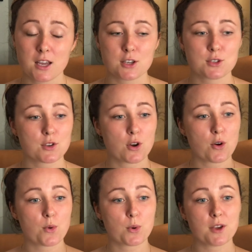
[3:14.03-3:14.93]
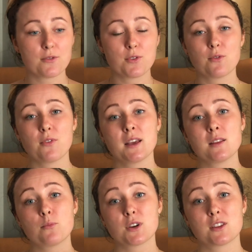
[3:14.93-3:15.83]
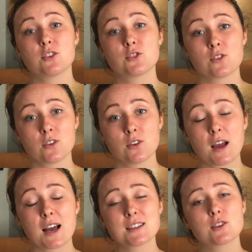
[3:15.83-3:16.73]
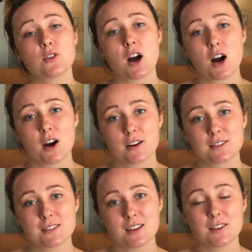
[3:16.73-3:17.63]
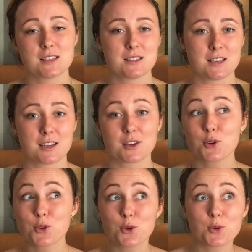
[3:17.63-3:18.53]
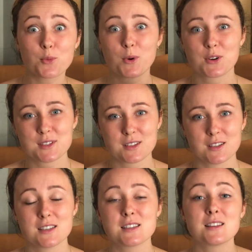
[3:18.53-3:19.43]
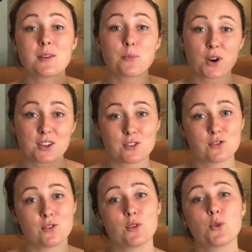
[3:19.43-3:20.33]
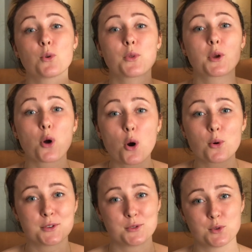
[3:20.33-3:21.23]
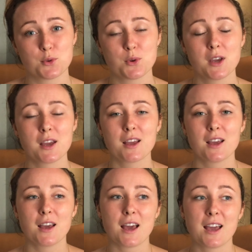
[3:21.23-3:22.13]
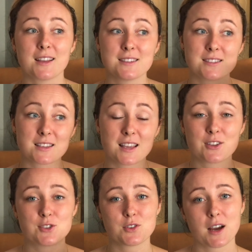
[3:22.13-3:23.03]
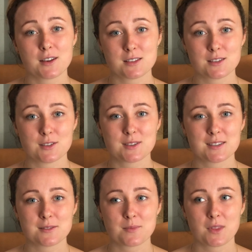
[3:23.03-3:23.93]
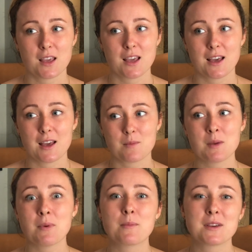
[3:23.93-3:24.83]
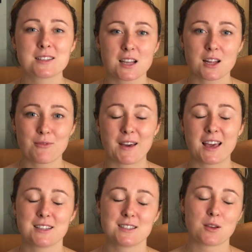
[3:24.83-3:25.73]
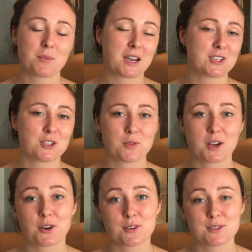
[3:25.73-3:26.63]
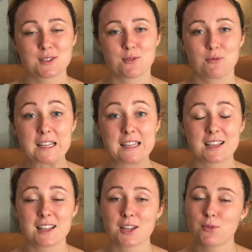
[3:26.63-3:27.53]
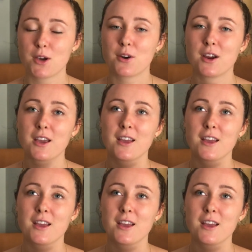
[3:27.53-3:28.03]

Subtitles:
So if you find a practitioner, ask your heart, is it a good person? Is it the practitioner you want to go into? And get your answers. Me by myself, I had some Akashic Records reading that were